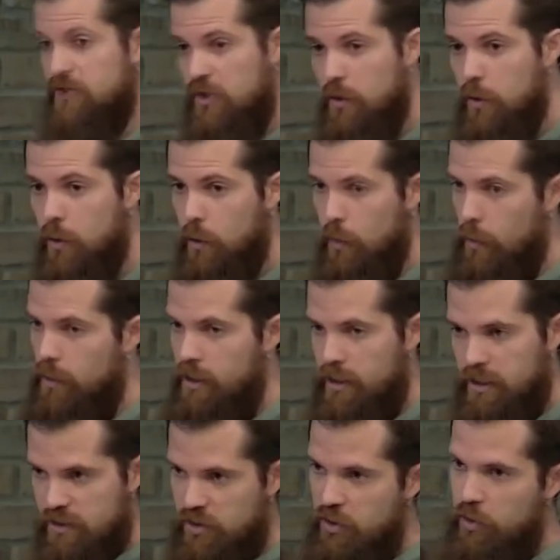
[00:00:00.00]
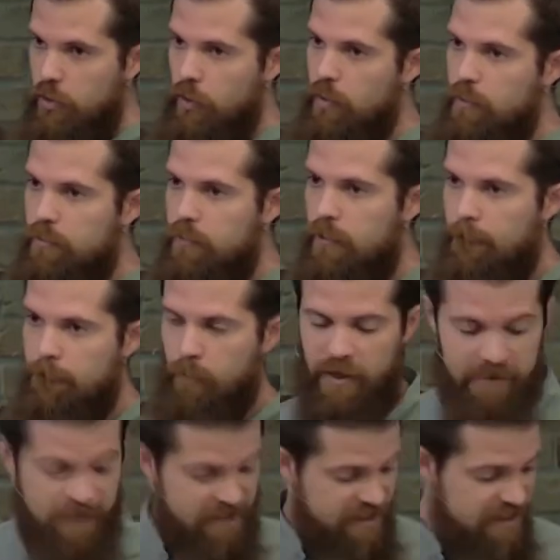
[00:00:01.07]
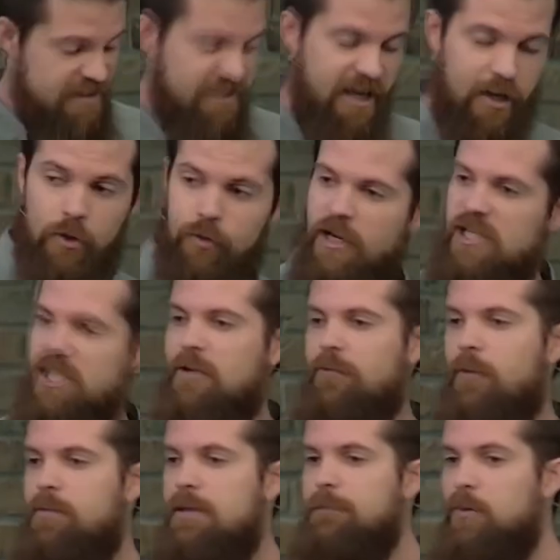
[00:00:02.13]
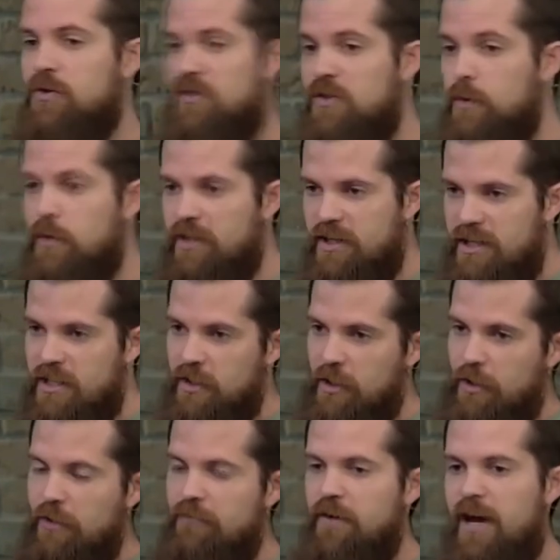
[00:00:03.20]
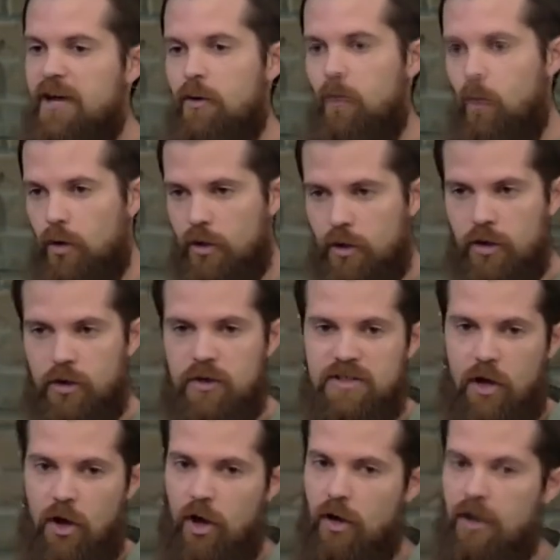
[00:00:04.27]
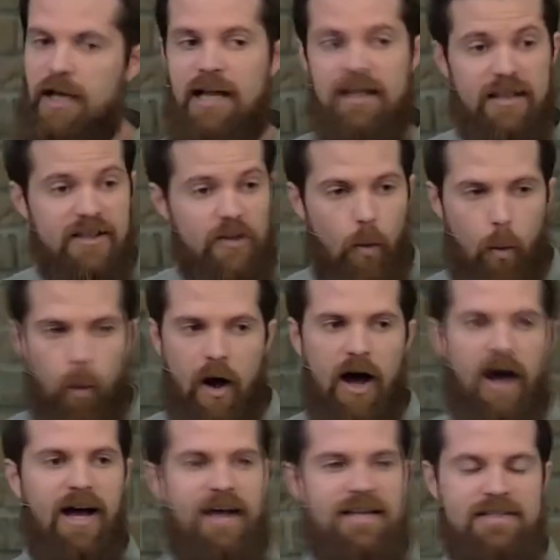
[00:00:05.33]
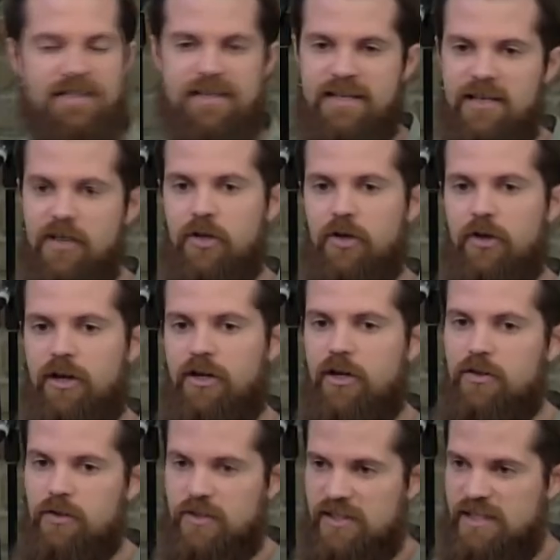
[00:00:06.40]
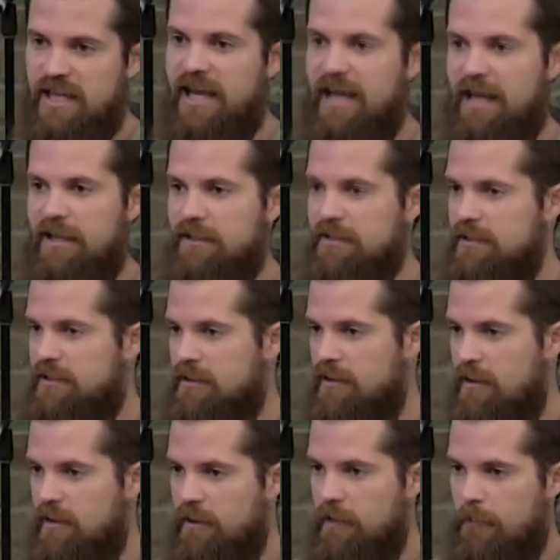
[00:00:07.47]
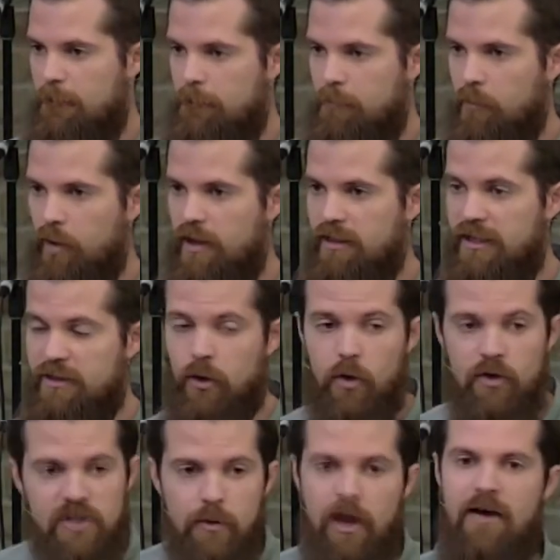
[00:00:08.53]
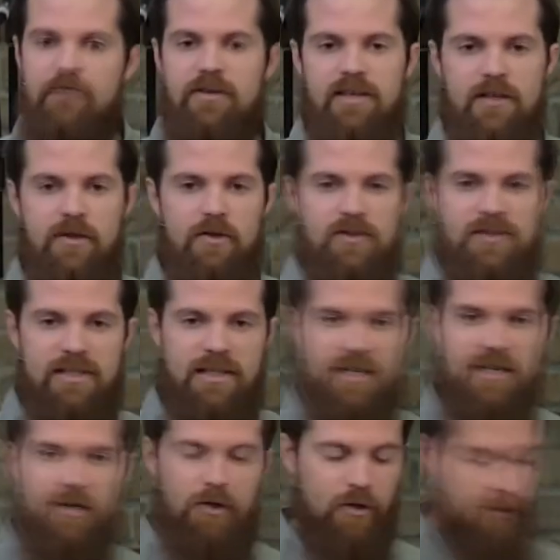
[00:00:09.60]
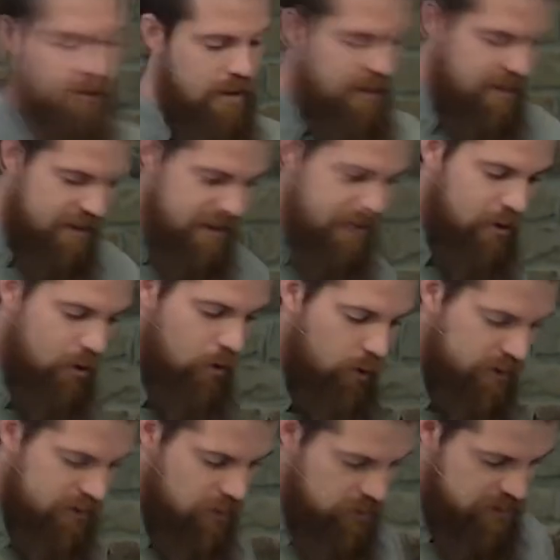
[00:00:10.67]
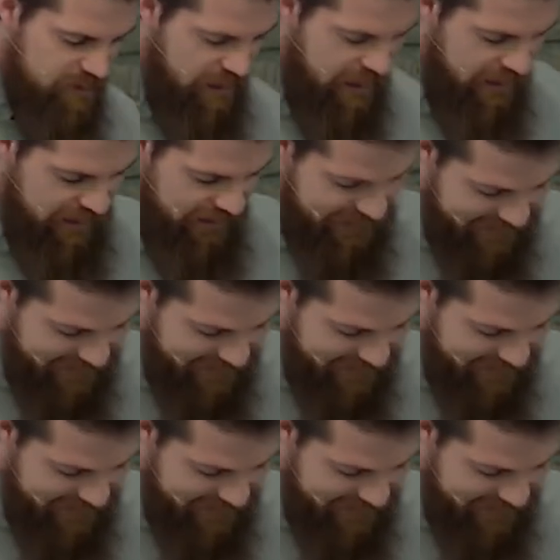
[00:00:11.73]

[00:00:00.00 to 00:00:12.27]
to do. Right? This is a declaration for people to hear. The final words are, let the wise hear and understand. Right? Let those who have ears to hear what they're saying